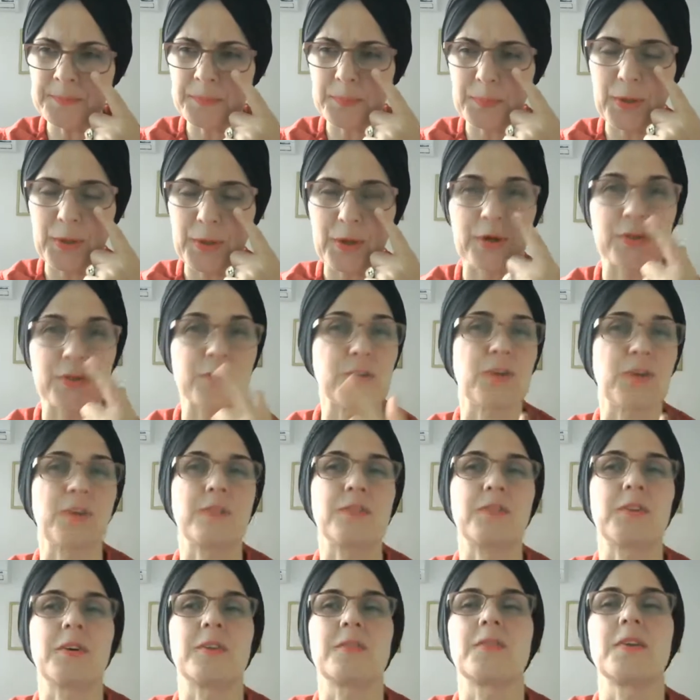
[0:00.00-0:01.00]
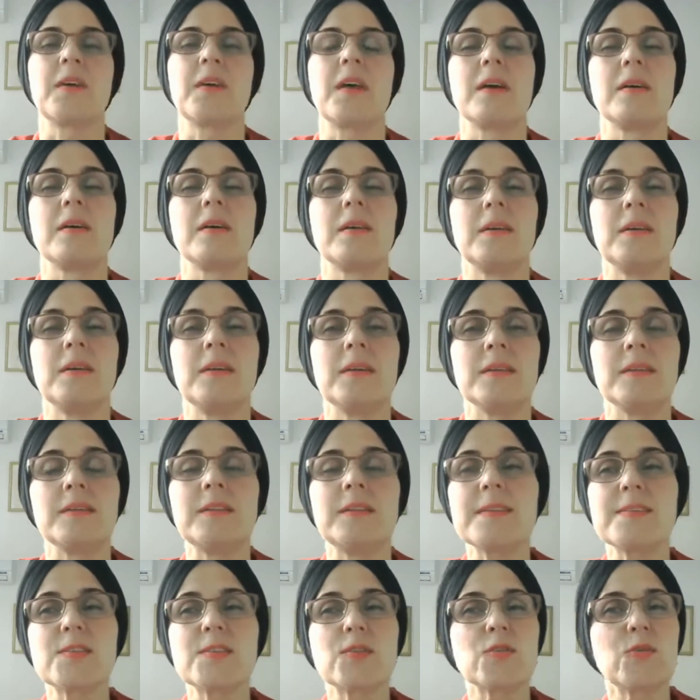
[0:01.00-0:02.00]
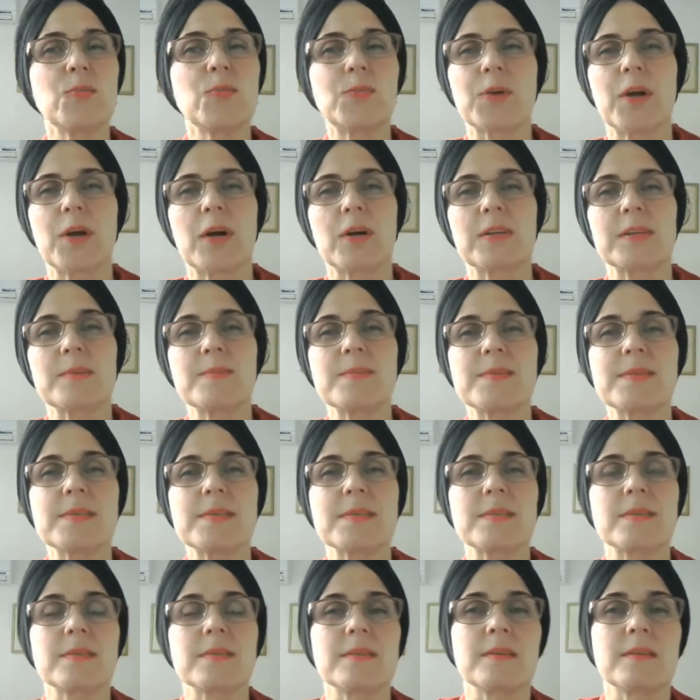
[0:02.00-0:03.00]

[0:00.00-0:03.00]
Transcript: part of these two programs.